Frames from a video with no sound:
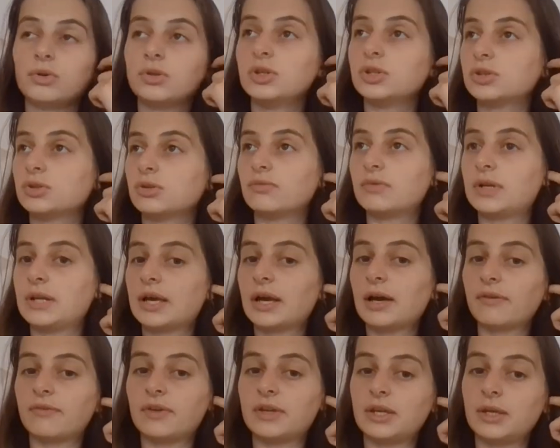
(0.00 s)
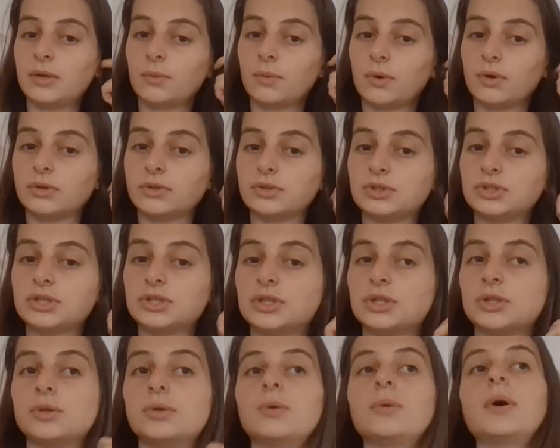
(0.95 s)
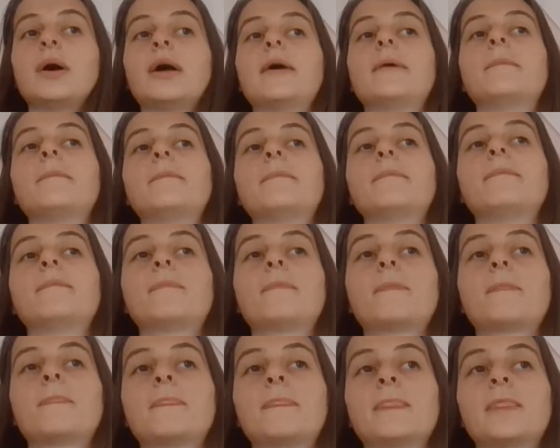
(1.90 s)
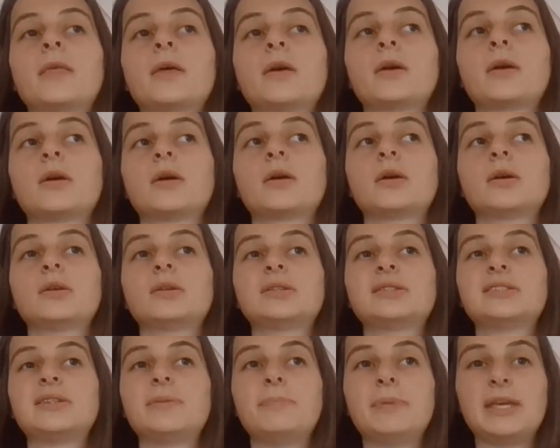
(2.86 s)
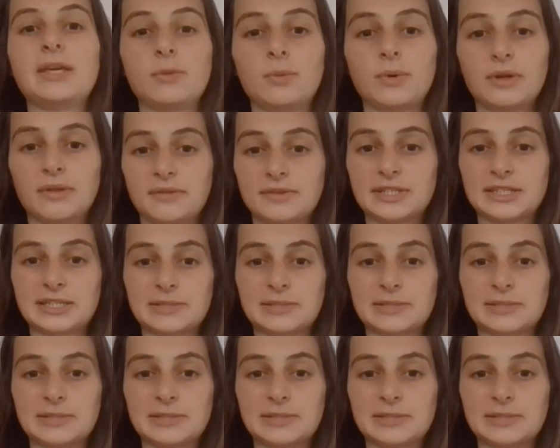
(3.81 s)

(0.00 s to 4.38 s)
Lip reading: You don't really have anyone to be with, to